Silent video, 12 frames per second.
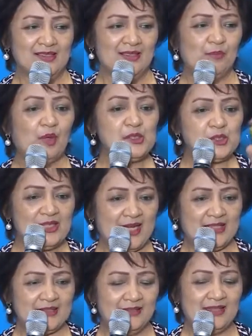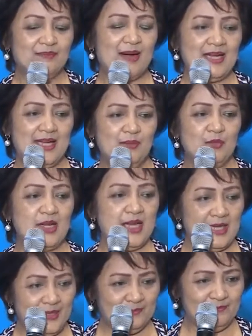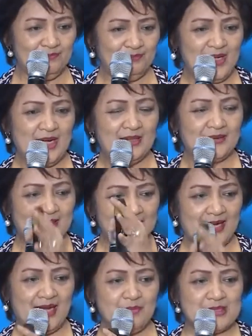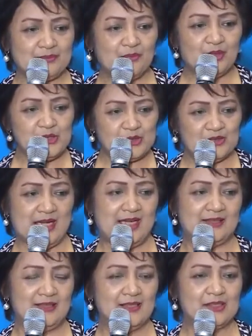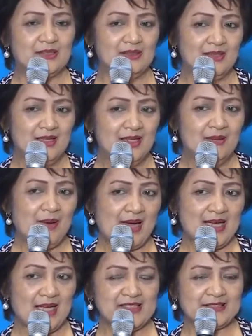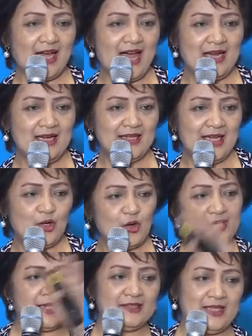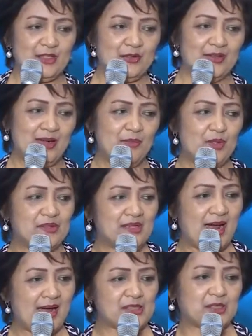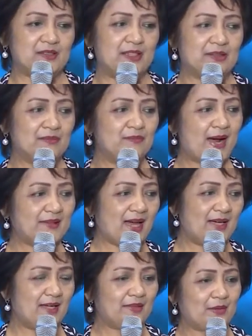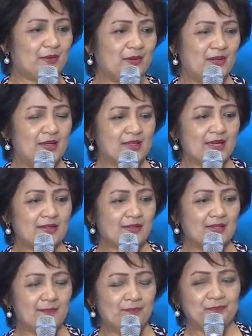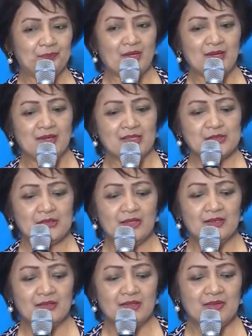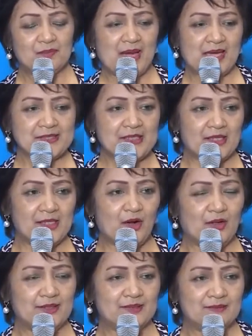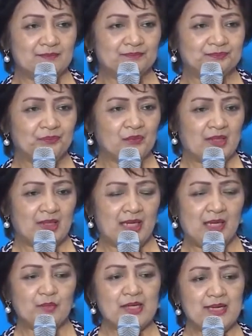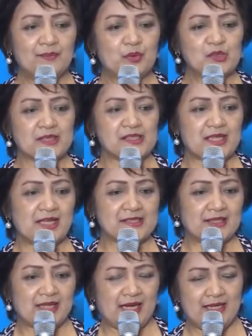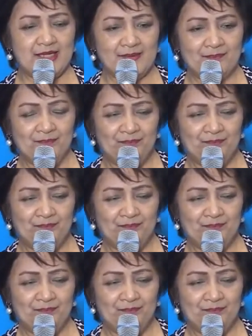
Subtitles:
modulate. Di ba, Hemohim? That M is modulate. So baka sakaling i-correct niya yung immune reaction nitong bata na to. Ganon. So we placed her on Hemohim 2 sachets a day